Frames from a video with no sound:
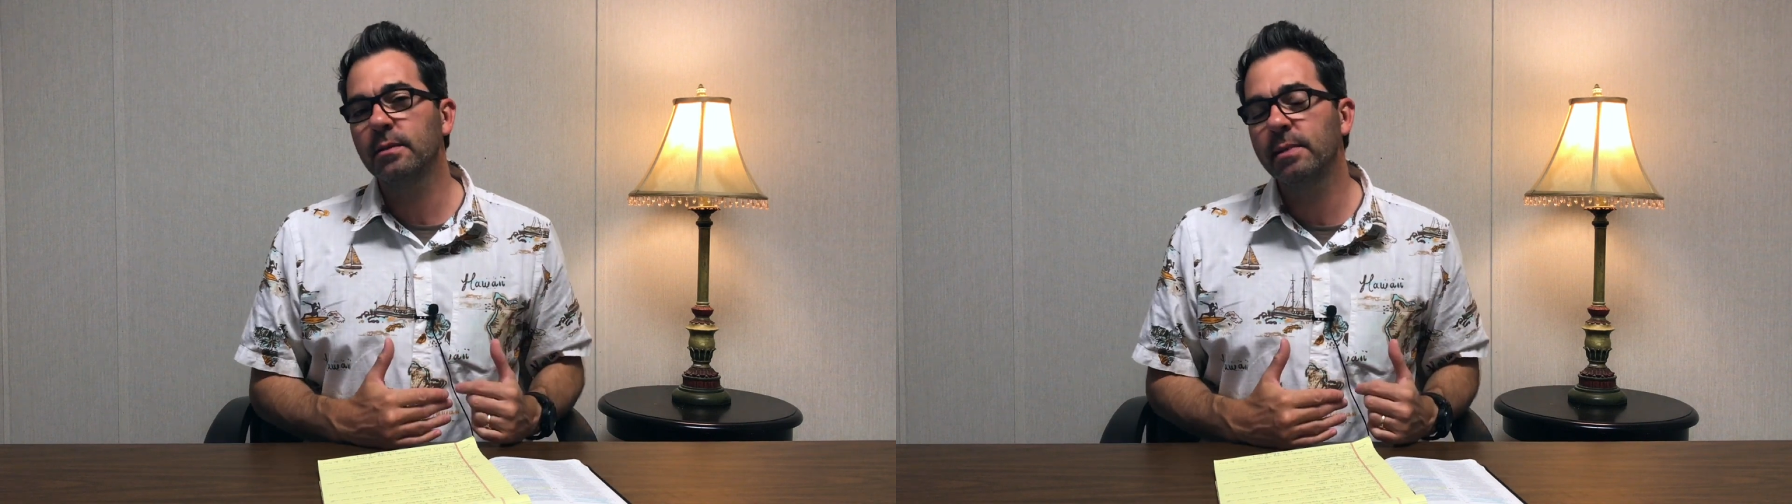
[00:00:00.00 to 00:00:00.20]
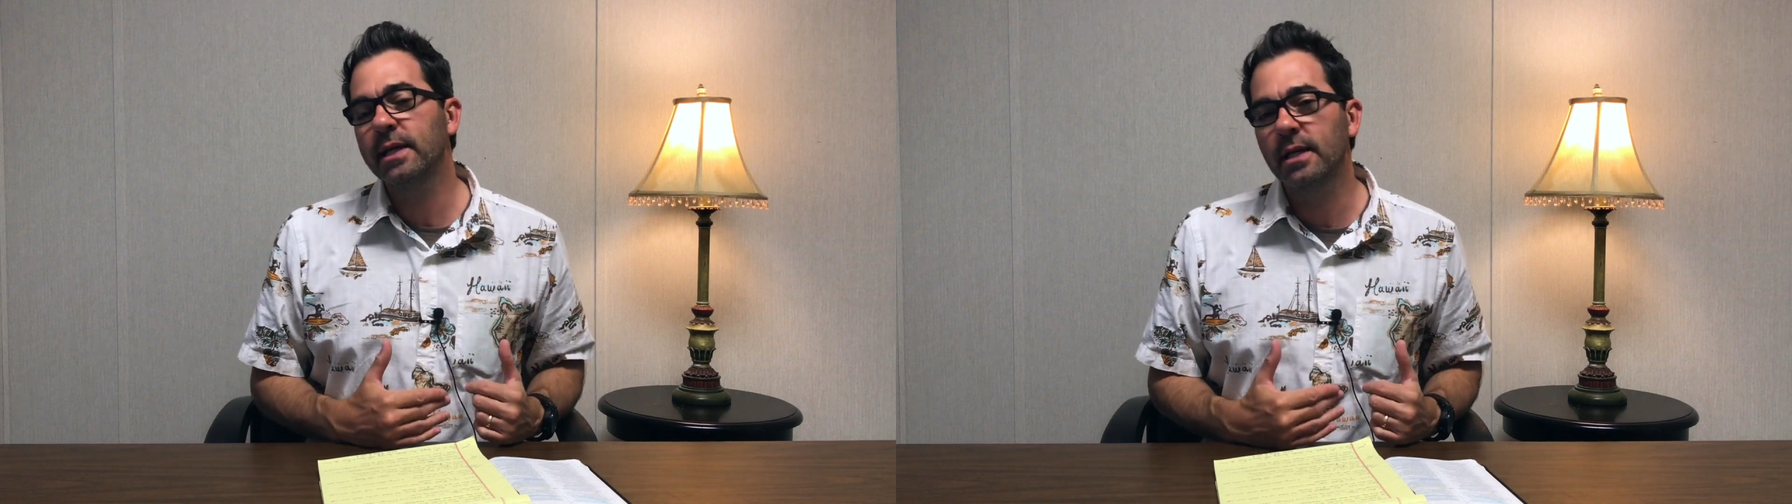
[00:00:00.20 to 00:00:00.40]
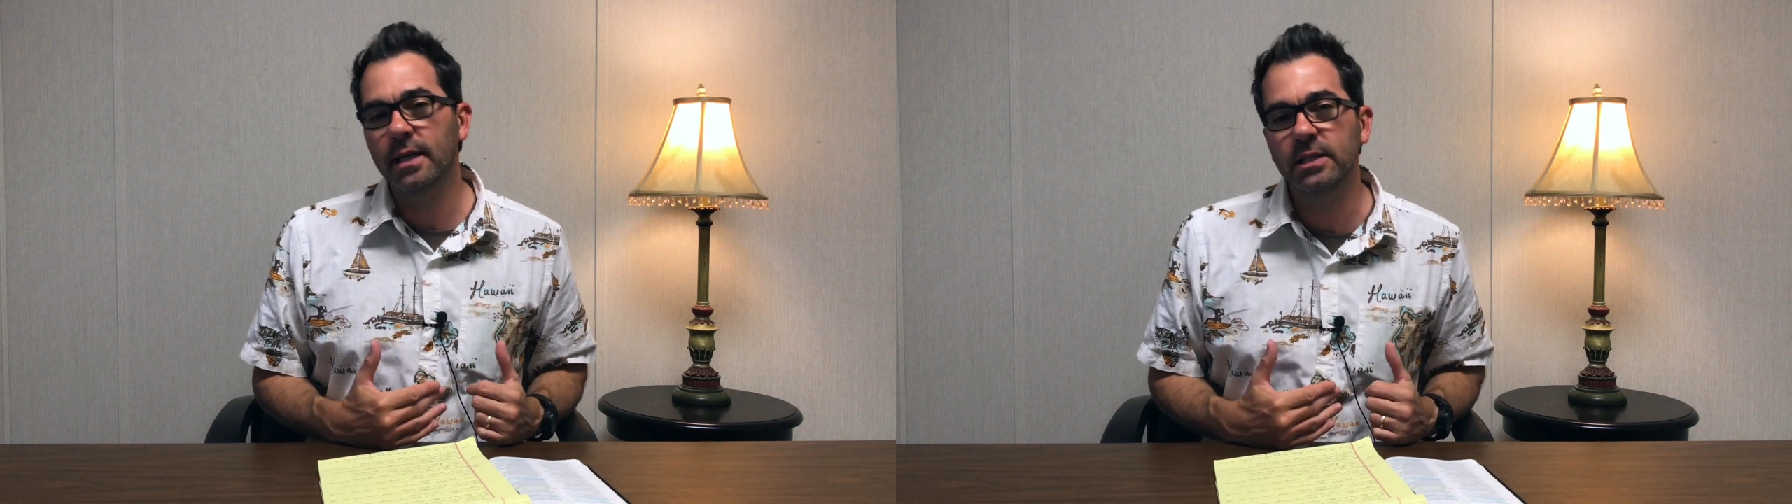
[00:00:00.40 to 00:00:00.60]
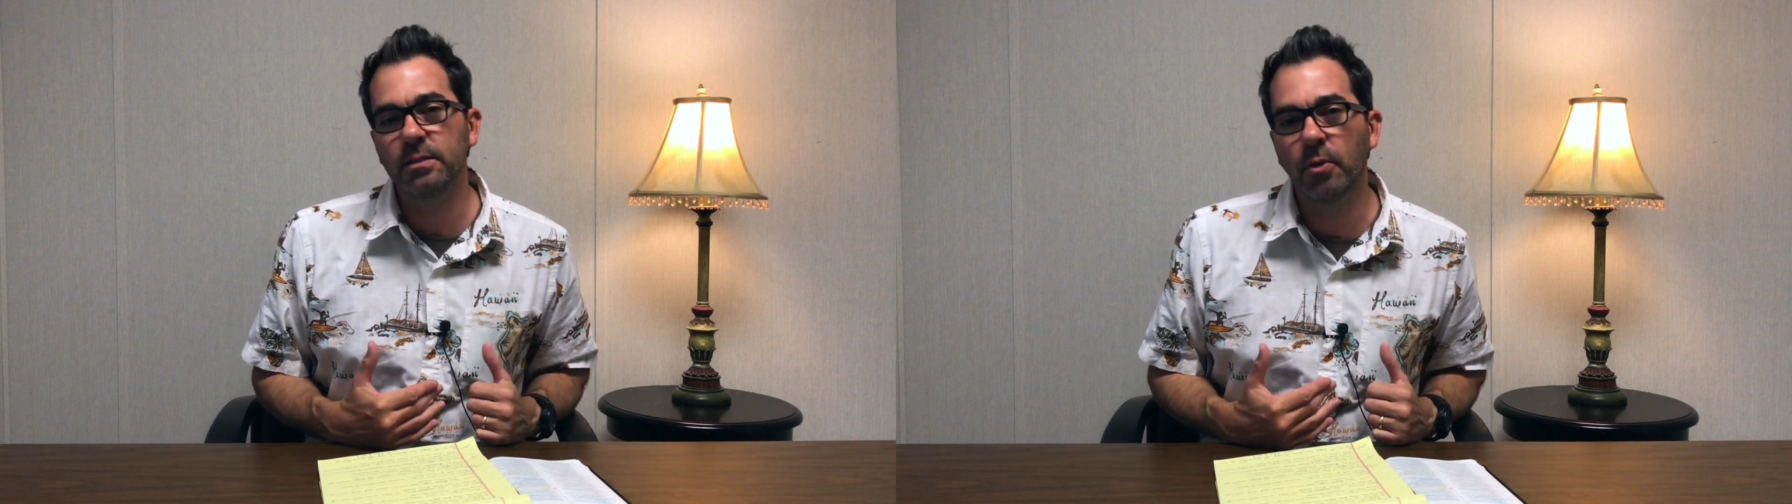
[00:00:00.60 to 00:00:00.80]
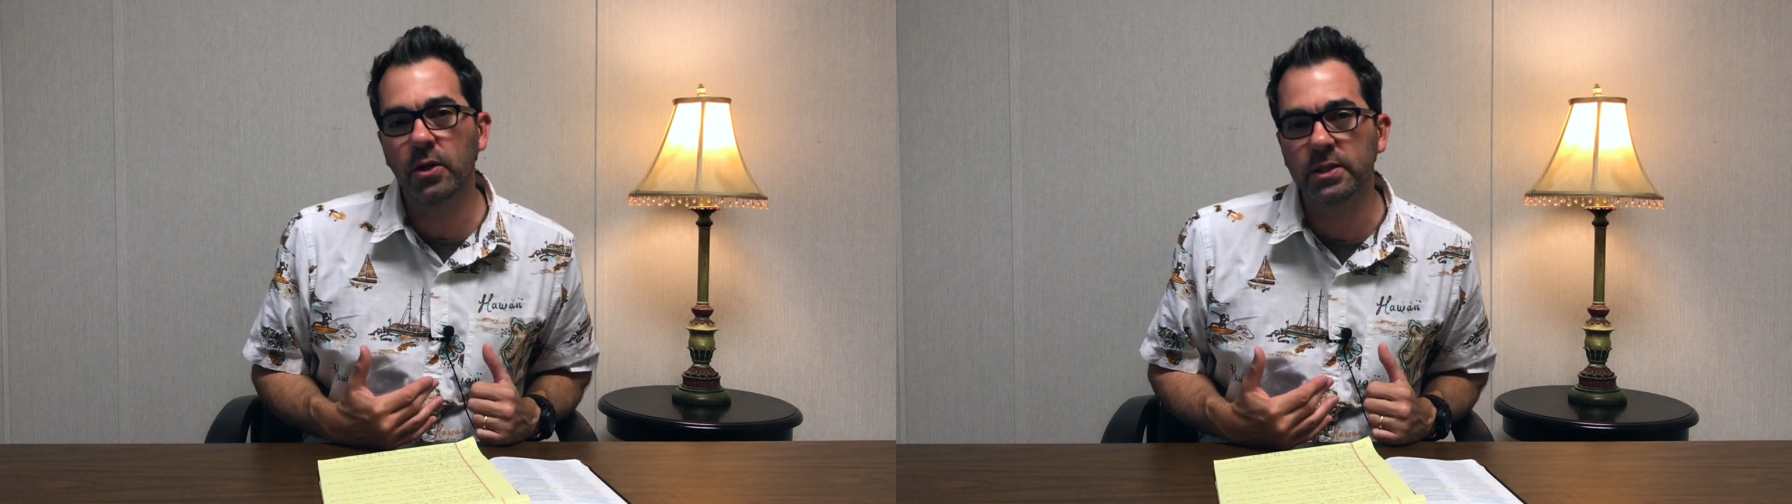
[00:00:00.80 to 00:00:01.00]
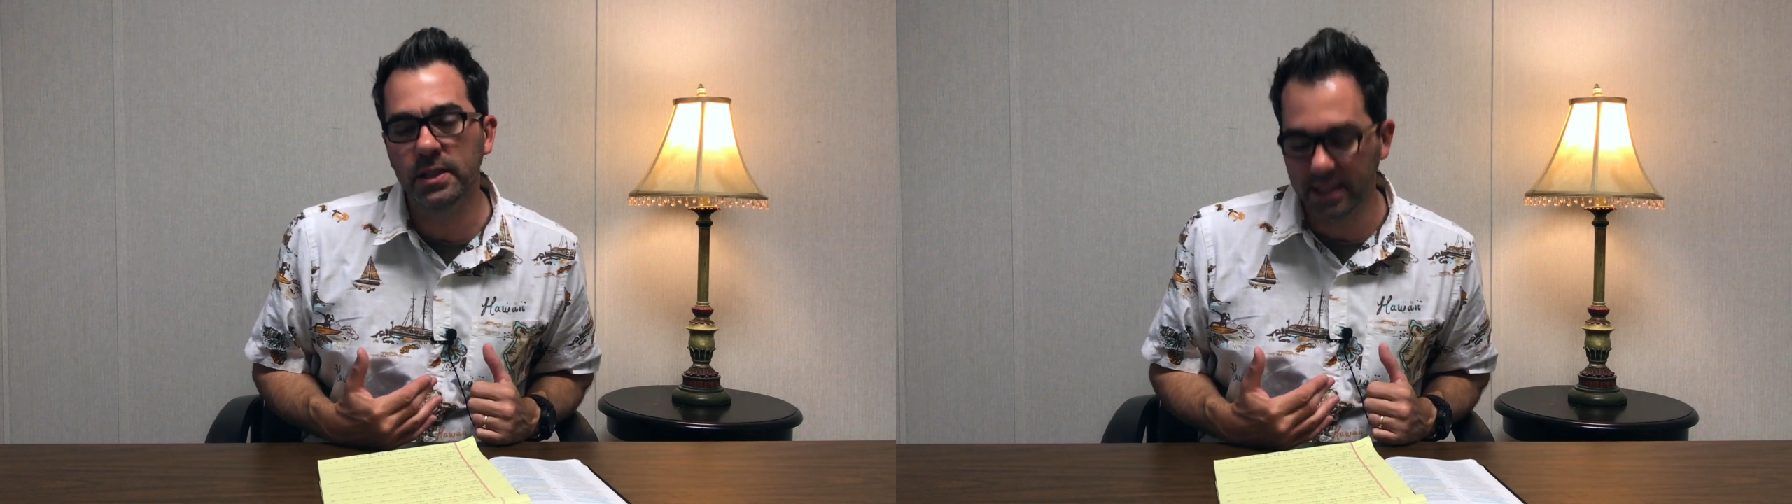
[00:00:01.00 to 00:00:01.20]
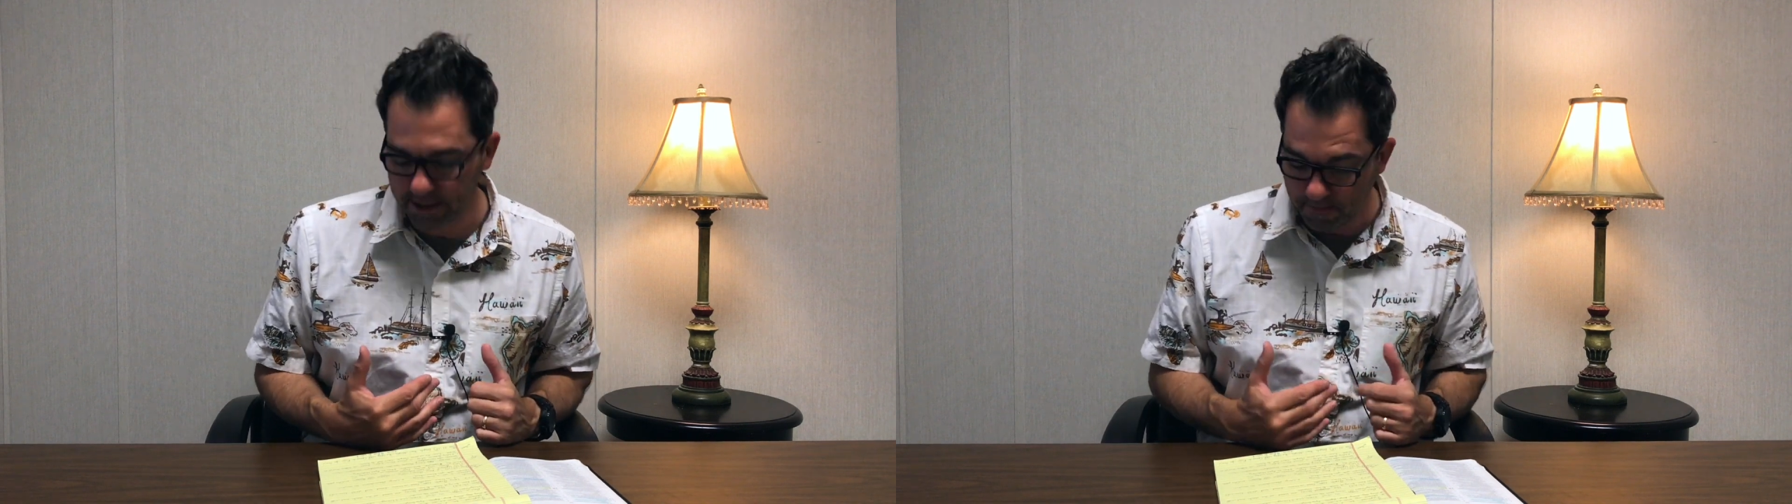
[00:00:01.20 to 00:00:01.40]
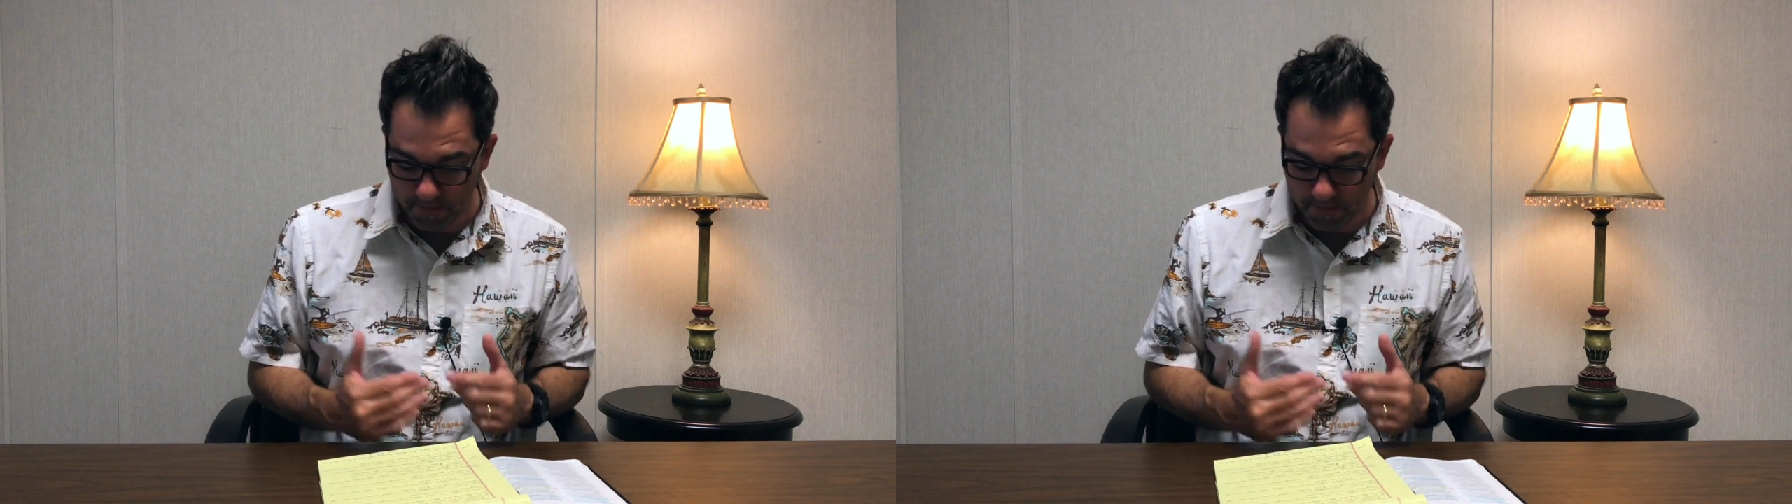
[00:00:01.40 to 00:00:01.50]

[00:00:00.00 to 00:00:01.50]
being a lazy person is,